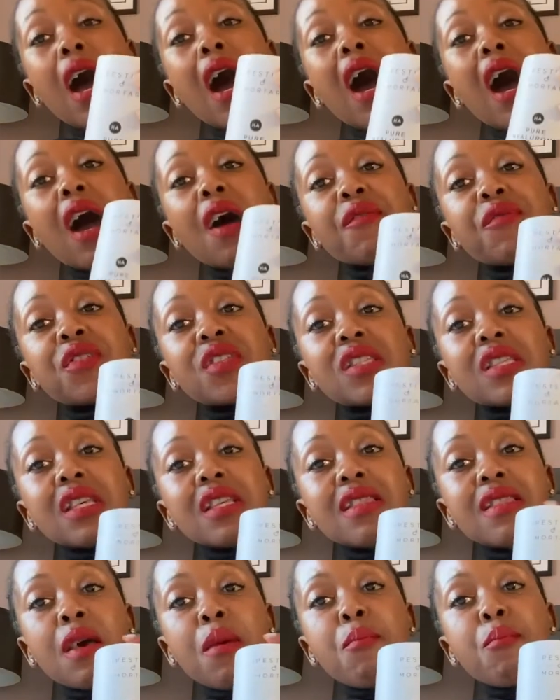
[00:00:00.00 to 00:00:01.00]
I've
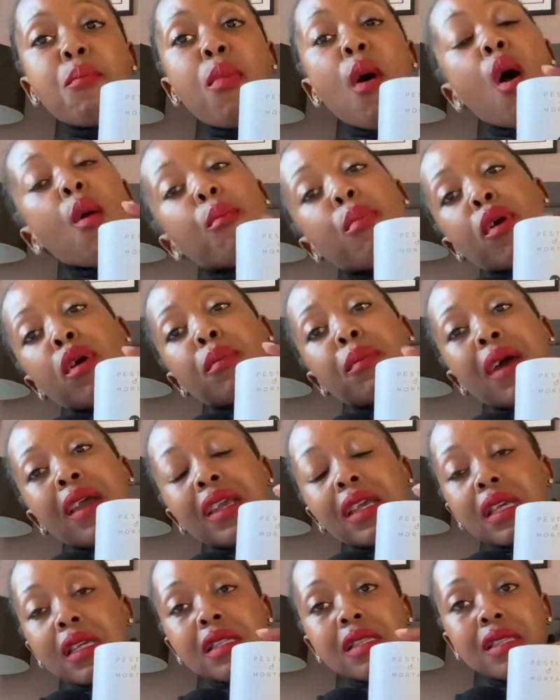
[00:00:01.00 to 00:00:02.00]
seen them pop on my
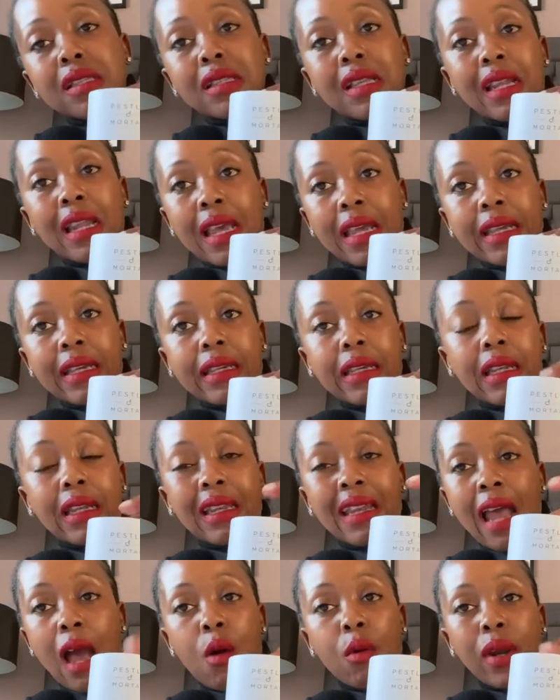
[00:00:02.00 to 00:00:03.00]
Insta like
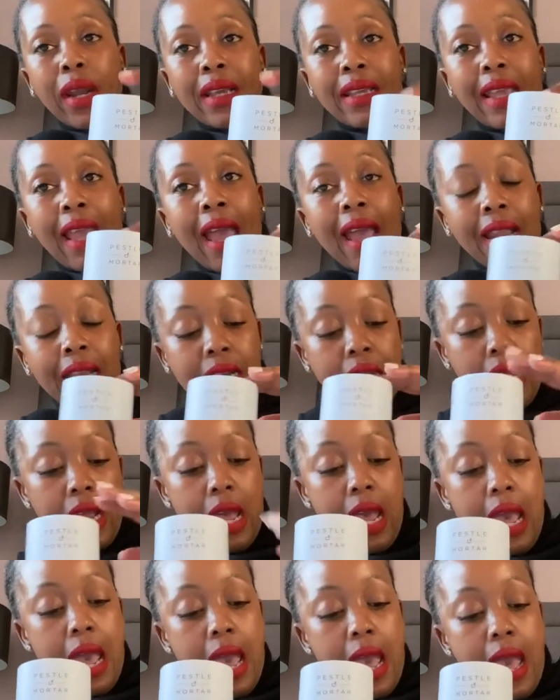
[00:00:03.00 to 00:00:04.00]
now and again,
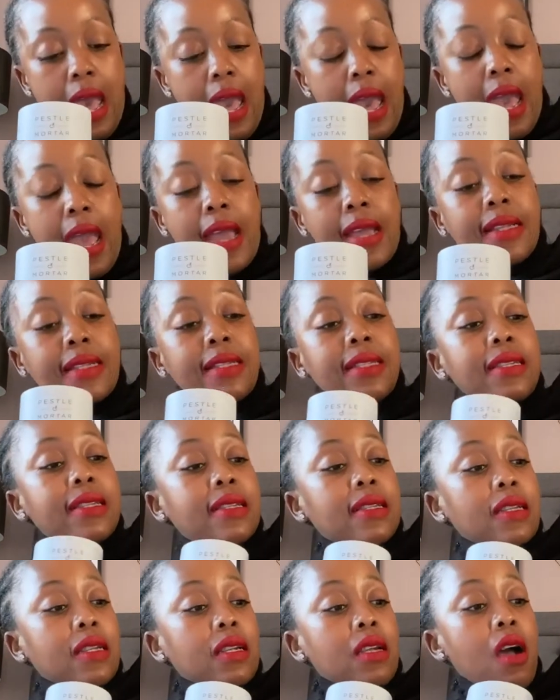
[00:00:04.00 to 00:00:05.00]
and
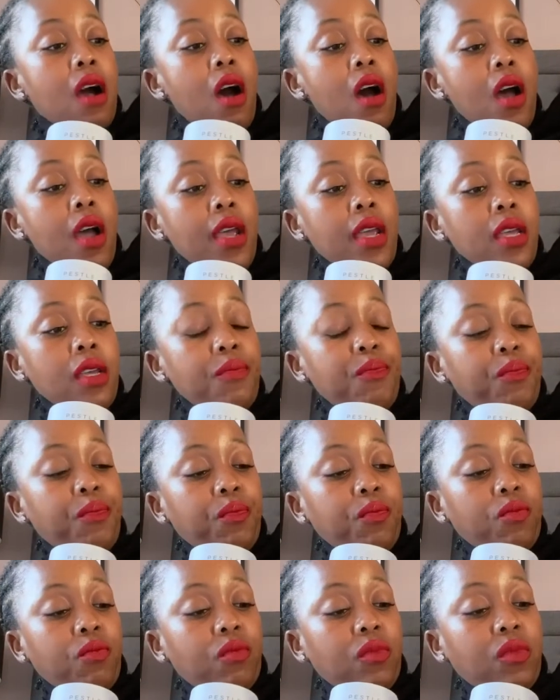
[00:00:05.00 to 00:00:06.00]
I
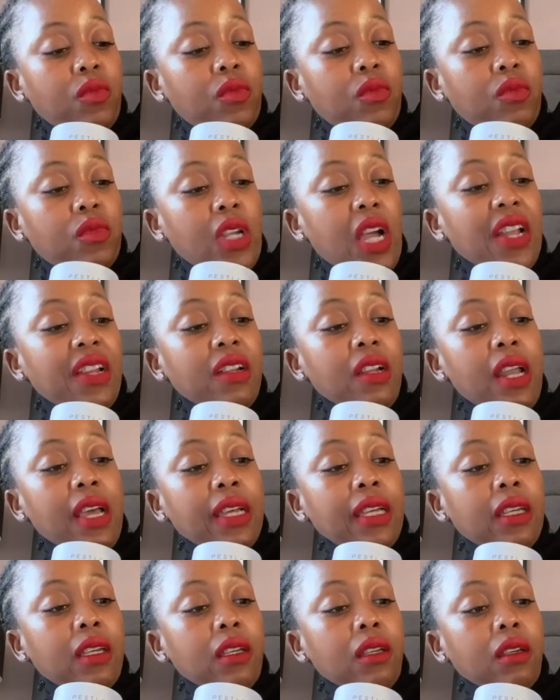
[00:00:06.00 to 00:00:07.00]
kind of
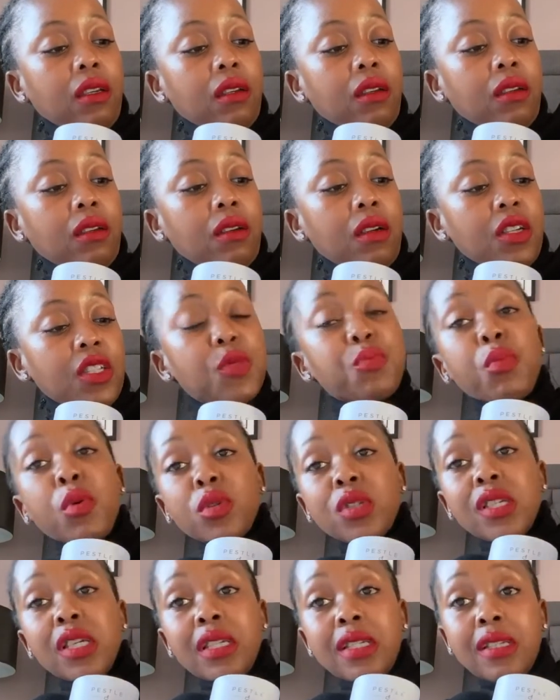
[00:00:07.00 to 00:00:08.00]
like
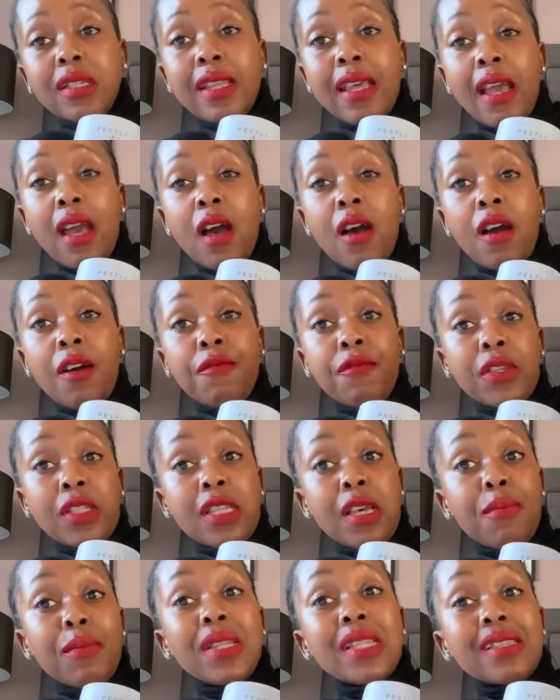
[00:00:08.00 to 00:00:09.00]
spotted their
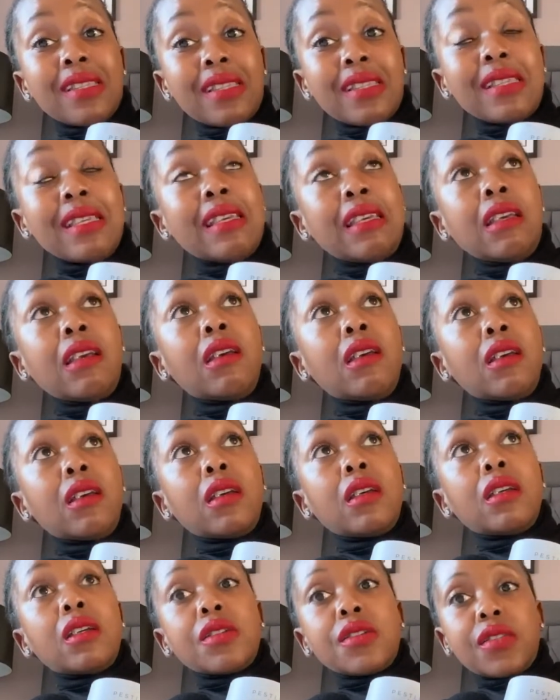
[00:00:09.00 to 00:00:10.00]
vitamin C
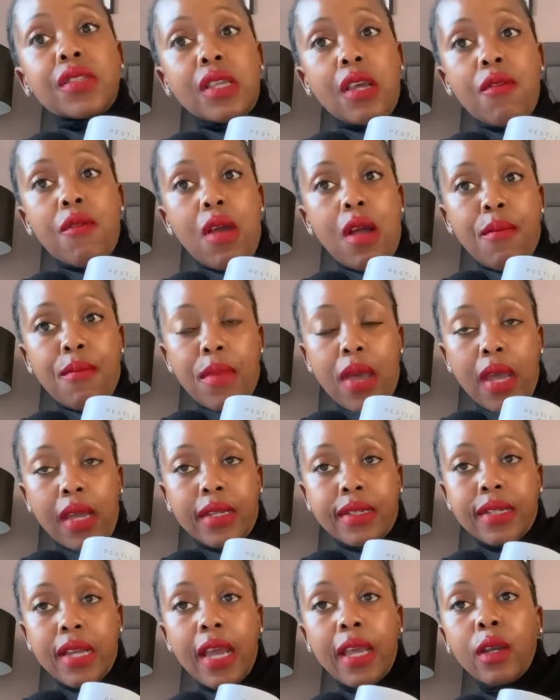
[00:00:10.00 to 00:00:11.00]
serum
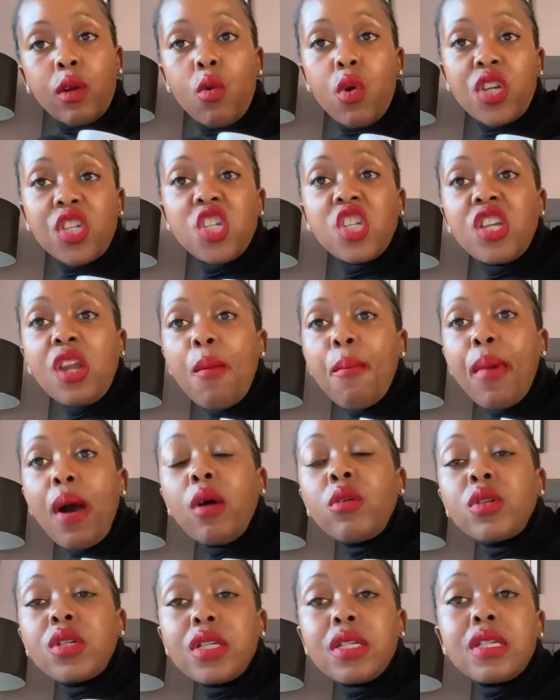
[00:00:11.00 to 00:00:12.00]
and I questioned
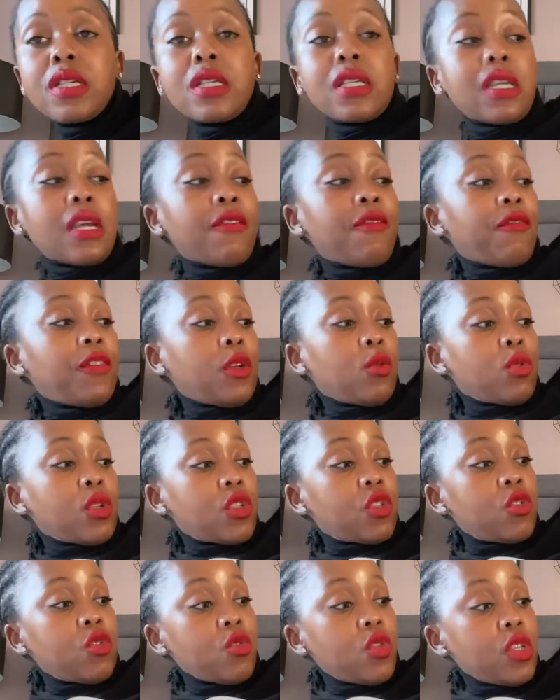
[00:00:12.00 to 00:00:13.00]
about it if it was
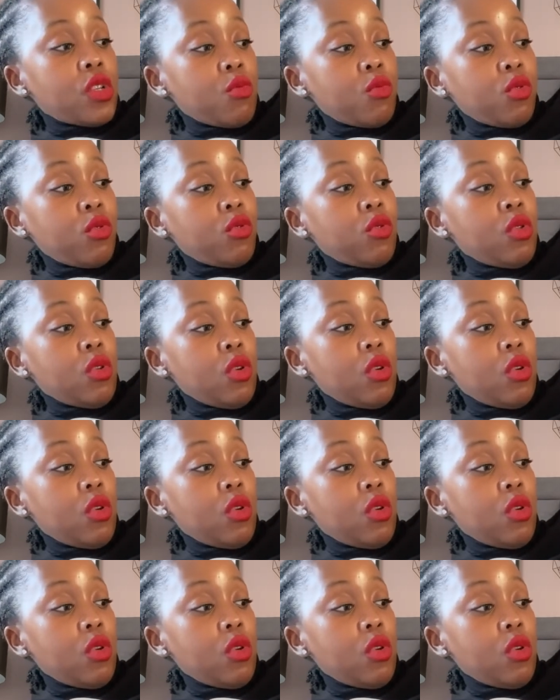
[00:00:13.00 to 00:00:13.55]
suitable